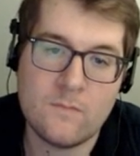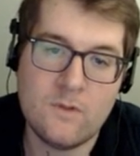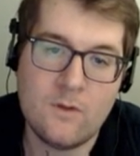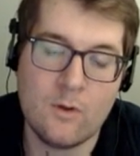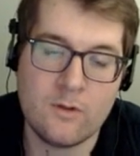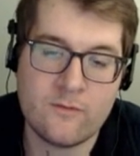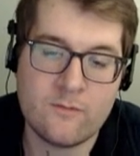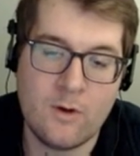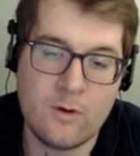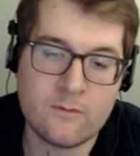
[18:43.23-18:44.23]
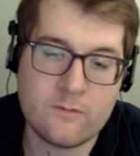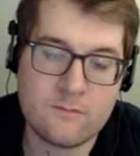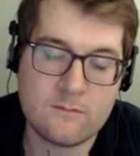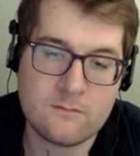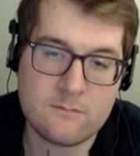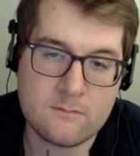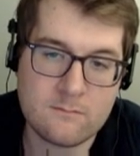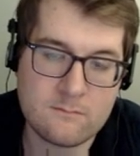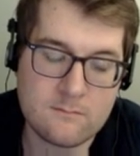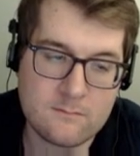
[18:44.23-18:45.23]
Holy smokes.
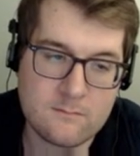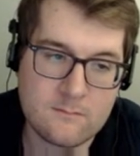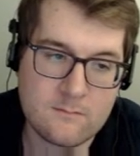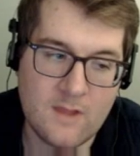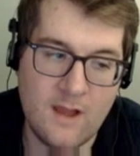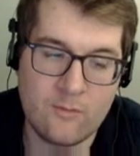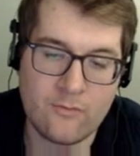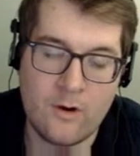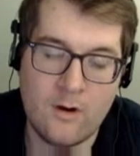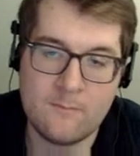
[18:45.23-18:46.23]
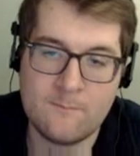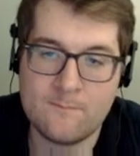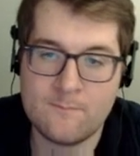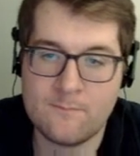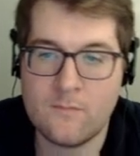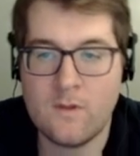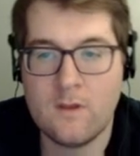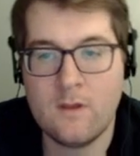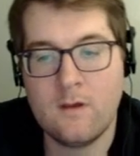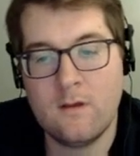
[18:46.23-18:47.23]
I was wrong.
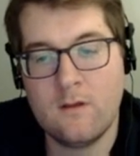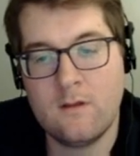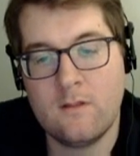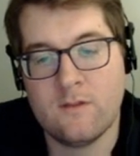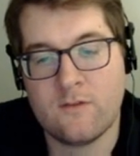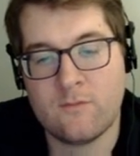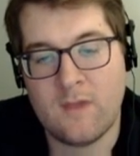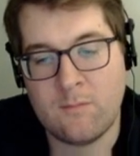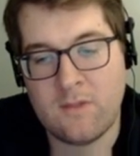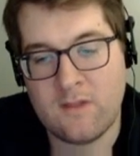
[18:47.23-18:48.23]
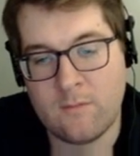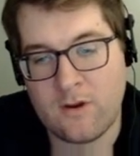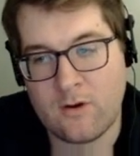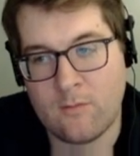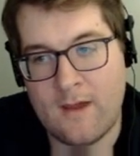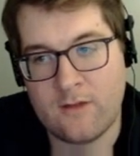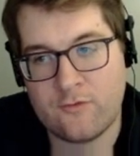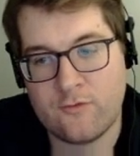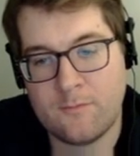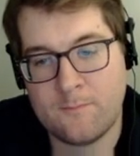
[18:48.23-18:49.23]
This may be the mirror
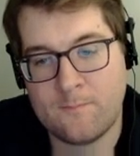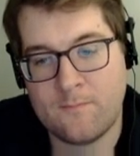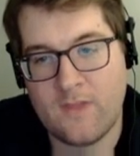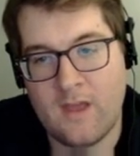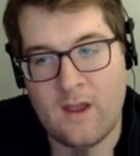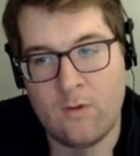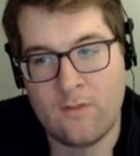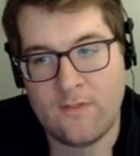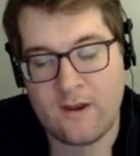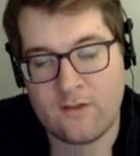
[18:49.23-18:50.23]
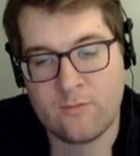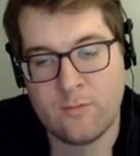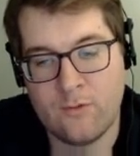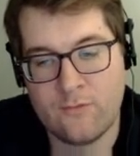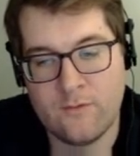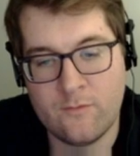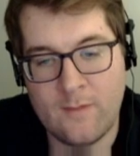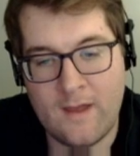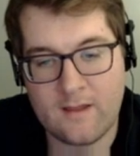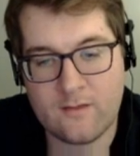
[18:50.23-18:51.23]
match, and I want that explosives
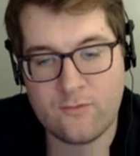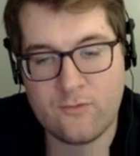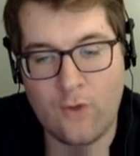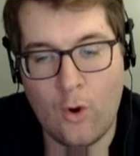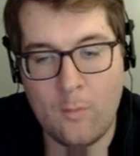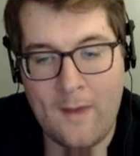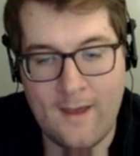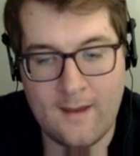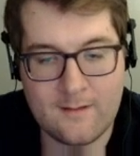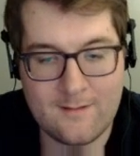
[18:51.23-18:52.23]
back so bad.